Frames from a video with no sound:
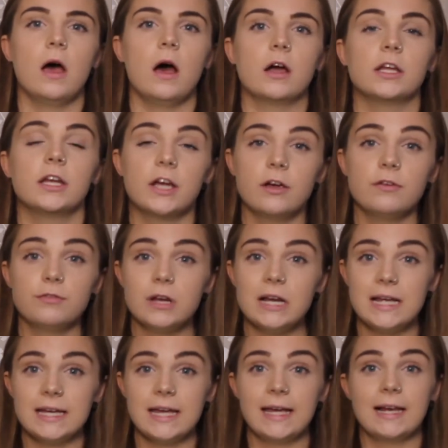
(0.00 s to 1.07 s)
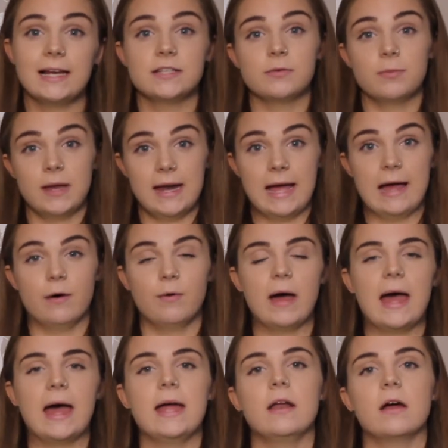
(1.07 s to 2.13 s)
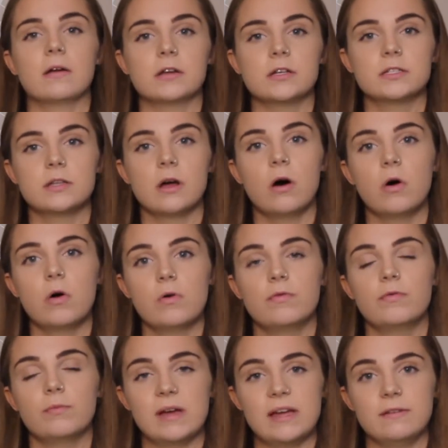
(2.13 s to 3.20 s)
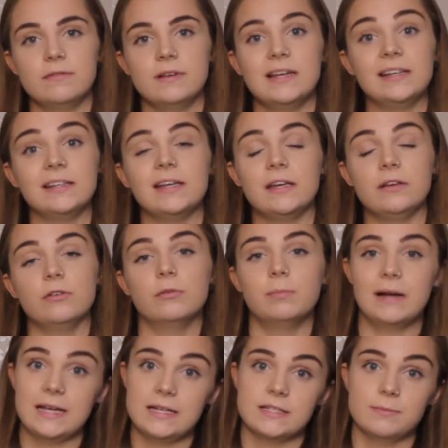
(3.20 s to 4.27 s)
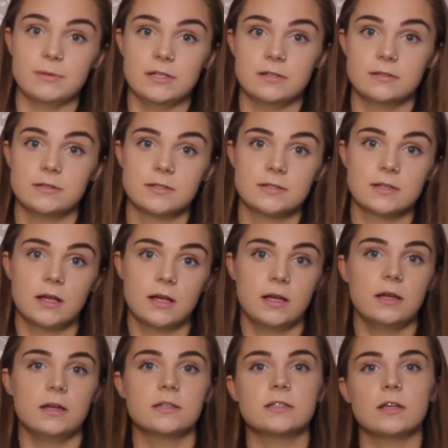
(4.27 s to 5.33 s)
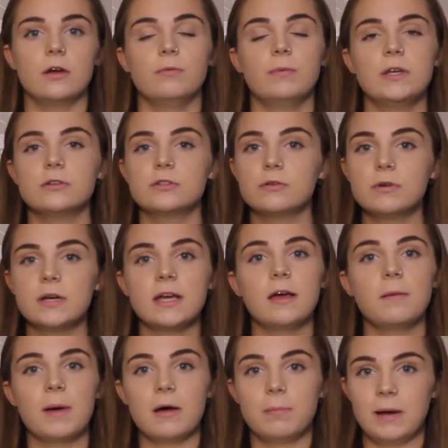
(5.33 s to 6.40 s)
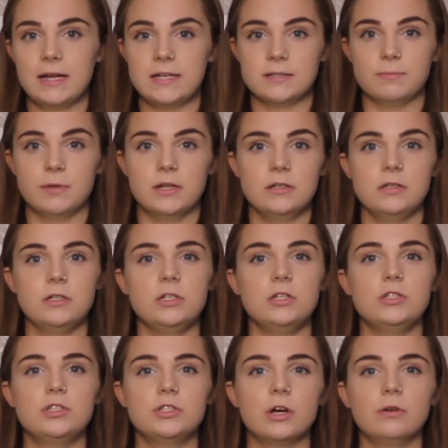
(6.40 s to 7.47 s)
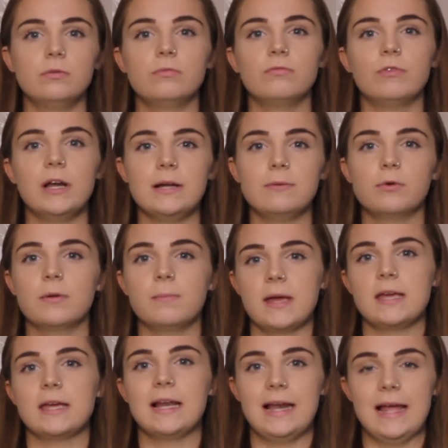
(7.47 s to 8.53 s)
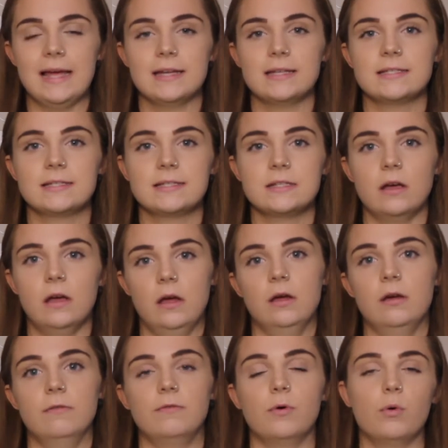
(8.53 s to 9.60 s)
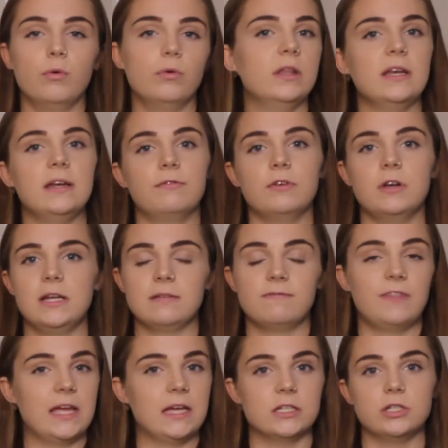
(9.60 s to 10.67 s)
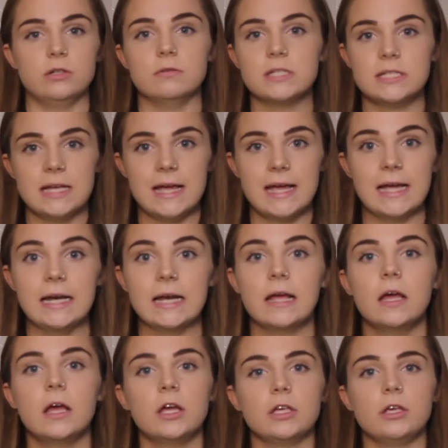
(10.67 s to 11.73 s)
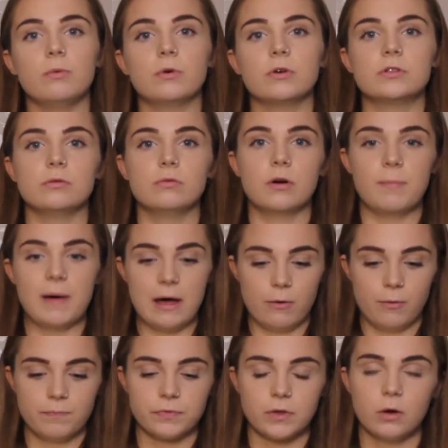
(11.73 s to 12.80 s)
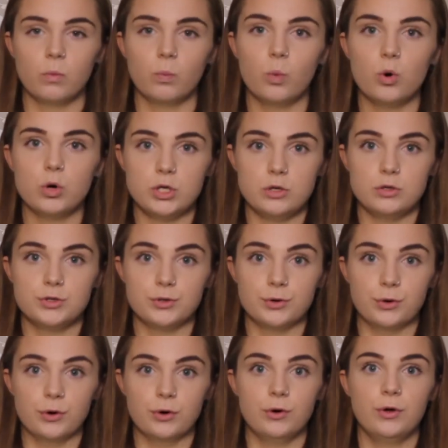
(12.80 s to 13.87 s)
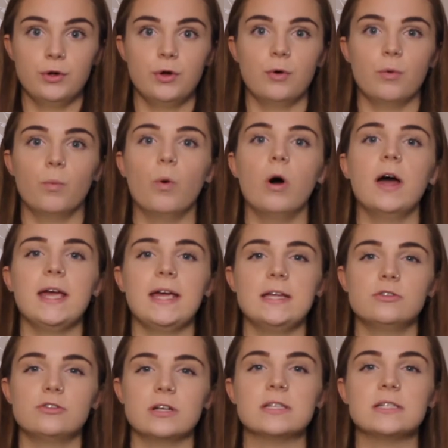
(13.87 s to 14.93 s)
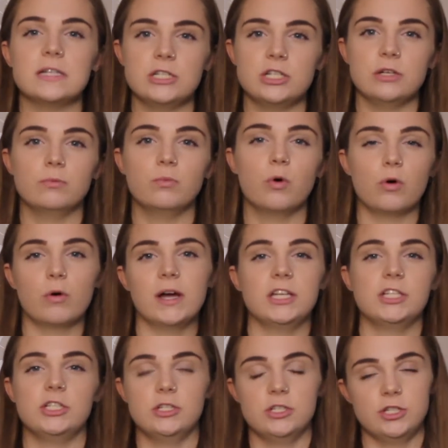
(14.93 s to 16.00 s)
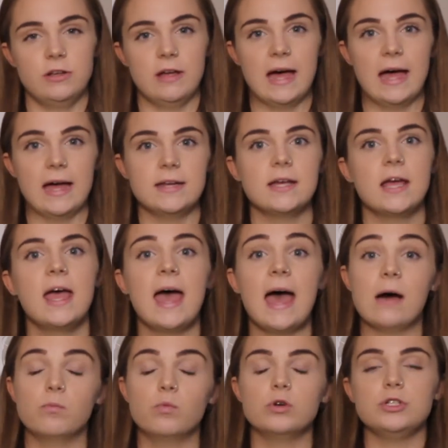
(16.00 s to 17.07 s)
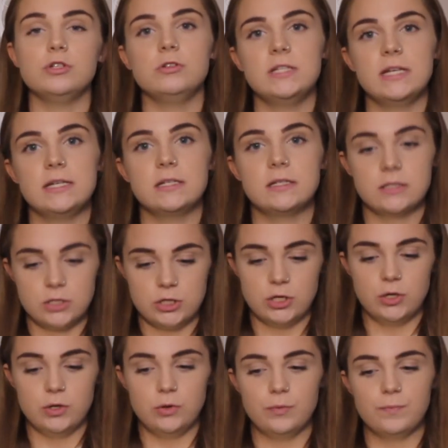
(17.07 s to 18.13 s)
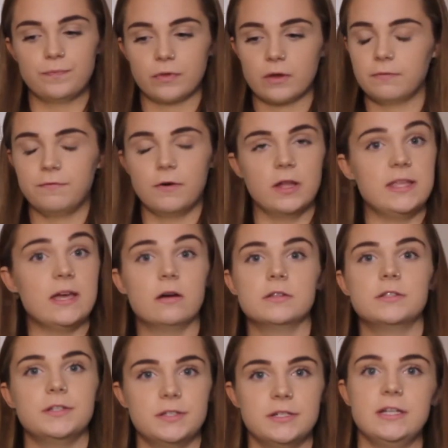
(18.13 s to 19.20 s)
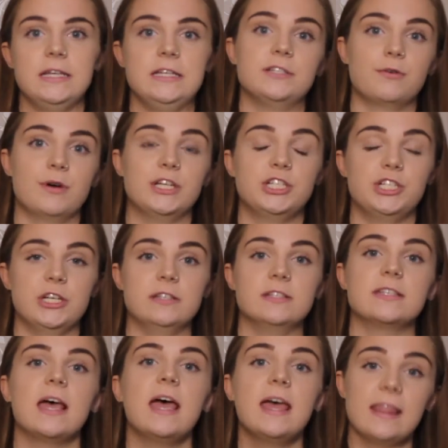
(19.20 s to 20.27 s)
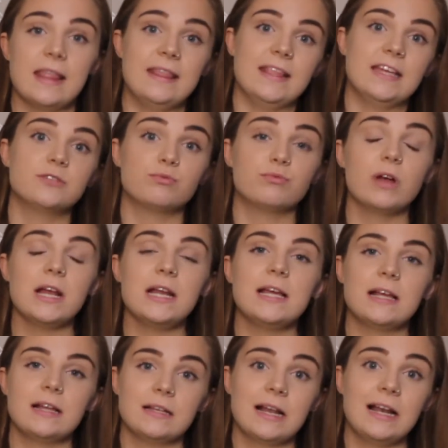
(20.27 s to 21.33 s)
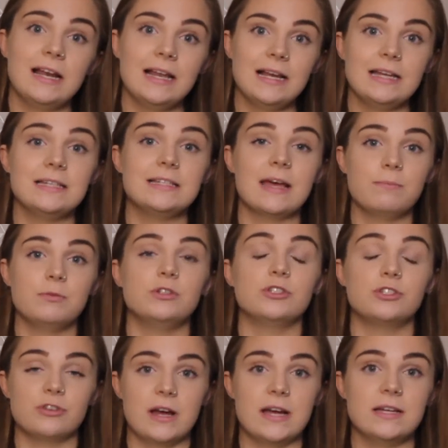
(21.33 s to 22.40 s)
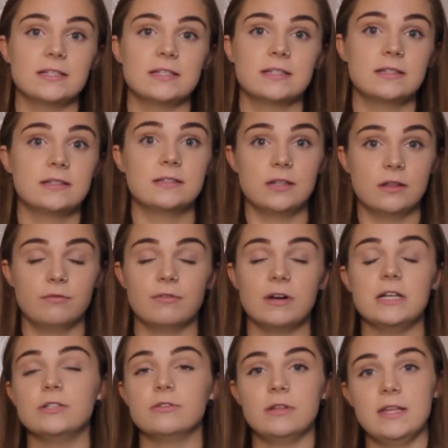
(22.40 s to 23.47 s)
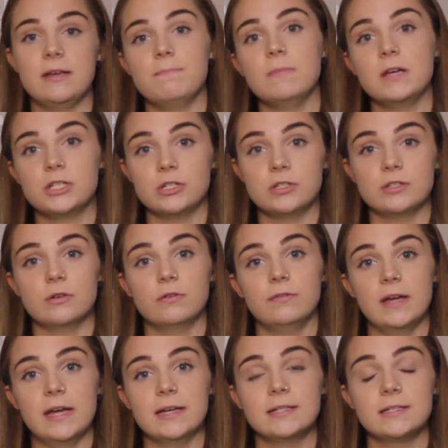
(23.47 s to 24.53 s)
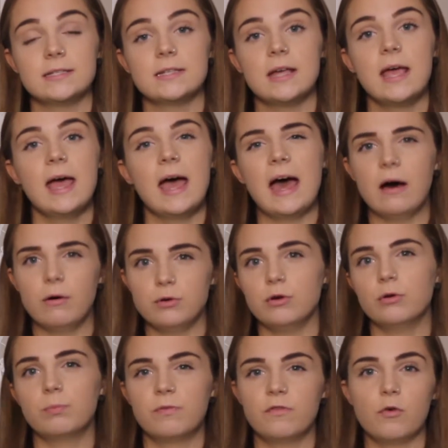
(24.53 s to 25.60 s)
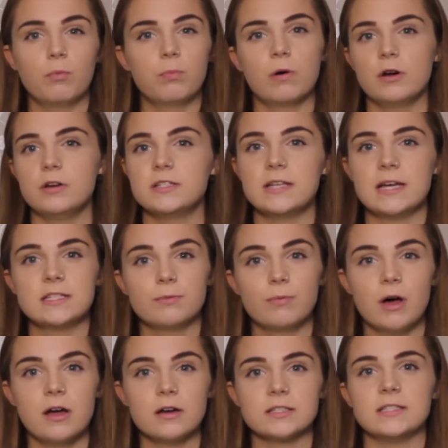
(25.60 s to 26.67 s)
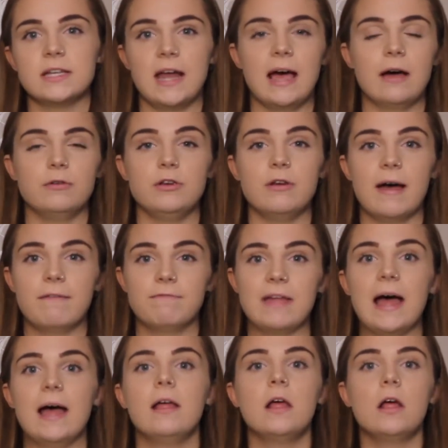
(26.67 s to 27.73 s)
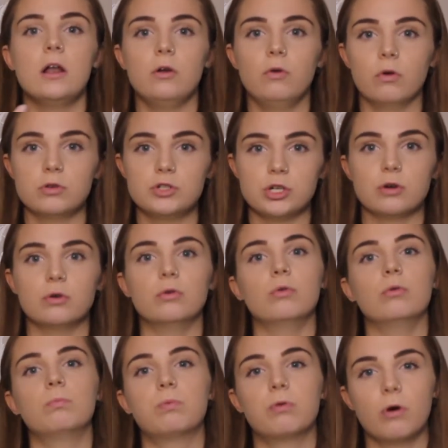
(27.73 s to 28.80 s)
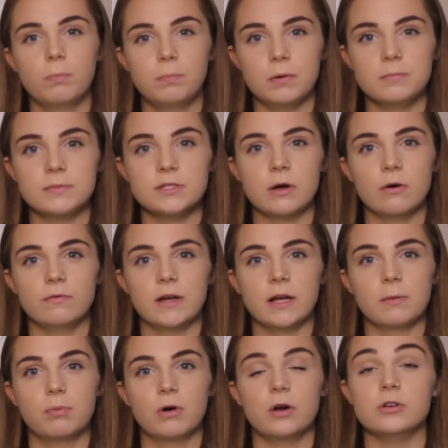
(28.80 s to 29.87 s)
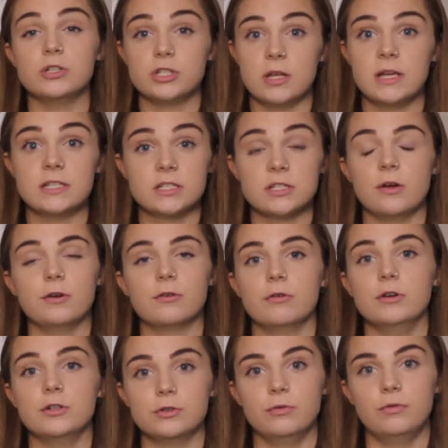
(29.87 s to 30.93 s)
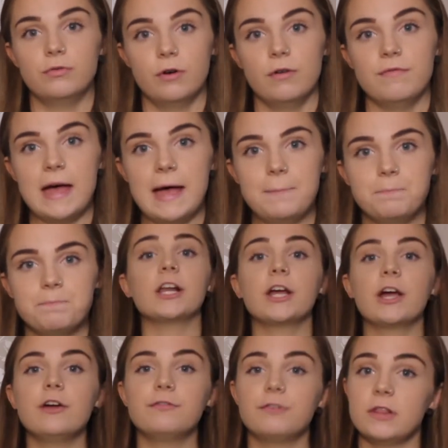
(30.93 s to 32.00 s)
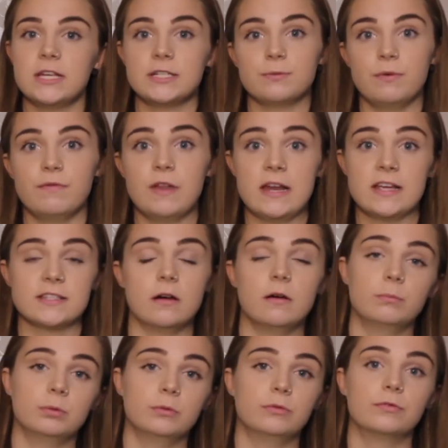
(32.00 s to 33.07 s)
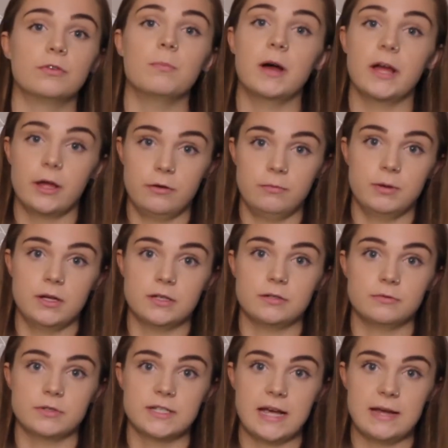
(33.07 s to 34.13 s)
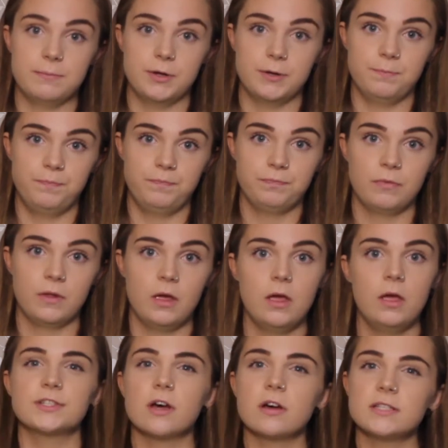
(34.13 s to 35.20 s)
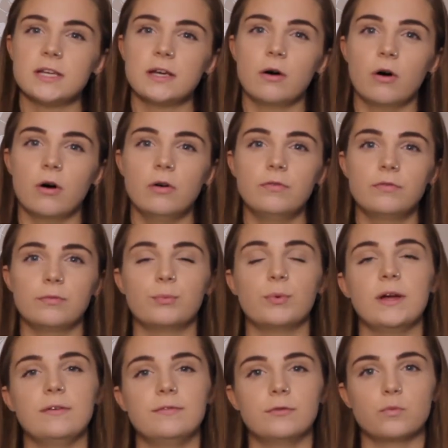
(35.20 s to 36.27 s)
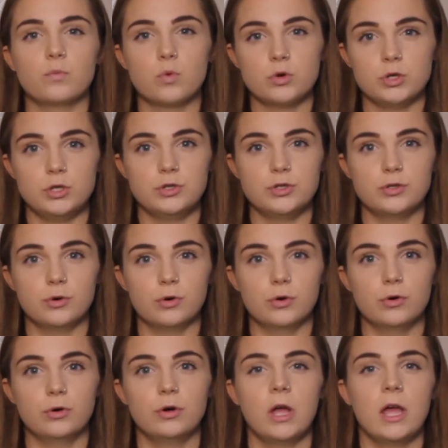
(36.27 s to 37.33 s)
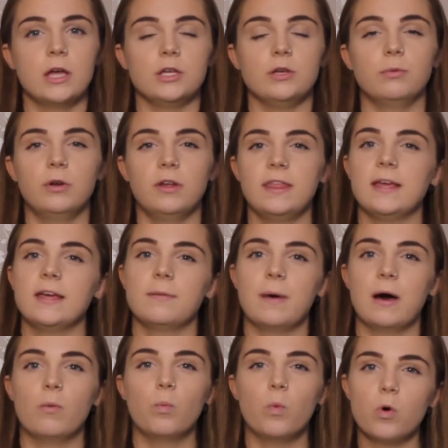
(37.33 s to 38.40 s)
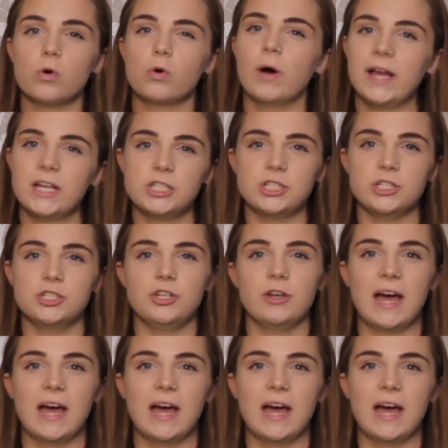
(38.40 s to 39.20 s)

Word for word: I'm going to go through linking a little bit now and I'm going to start off with linking your placements. So when you're talking about placement, you don't really want to make a list of all the different things you've seen. You want to talk about what you saw, why it interested you and what questions you had and what you did to find the answers to these questions and this really clearly demonstrates to the reader in the admissions office how your thought process works and how you have that logical problem solving approach that is so crucial for a vet. I'm going to go through this with an example from my own personal statement. Starting off with what you saw, you want to think about what questions you